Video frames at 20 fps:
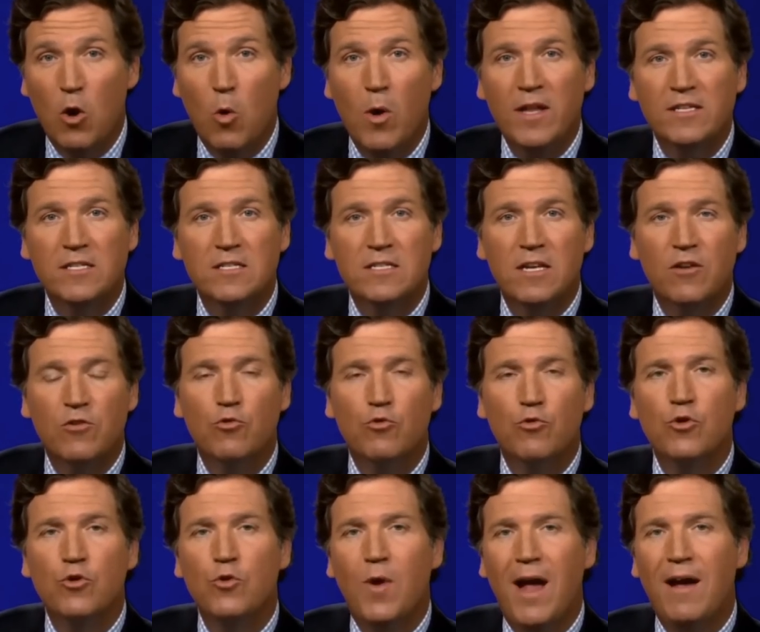No one gets to tell
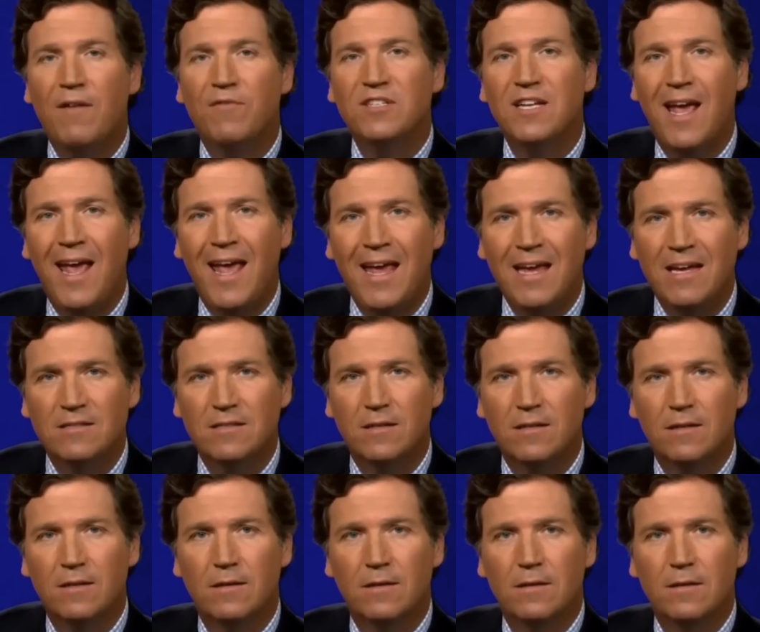you who you have to hate.